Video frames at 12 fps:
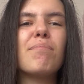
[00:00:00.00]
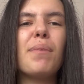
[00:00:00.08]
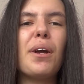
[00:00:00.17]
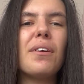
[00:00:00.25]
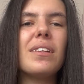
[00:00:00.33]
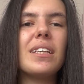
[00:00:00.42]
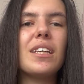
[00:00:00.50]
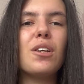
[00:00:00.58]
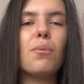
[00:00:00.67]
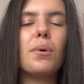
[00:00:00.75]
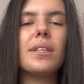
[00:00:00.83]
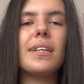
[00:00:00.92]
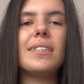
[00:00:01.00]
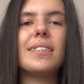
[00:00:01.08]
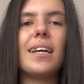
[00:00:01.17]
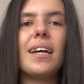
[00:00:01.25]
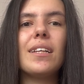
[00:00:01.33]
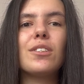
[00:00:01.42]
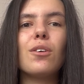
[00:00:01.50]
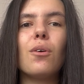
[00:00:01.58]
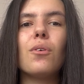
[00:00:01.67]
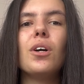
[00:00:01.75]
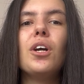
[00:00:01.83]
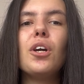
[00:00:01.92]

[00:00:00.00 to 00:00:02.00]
barely hear what they said. So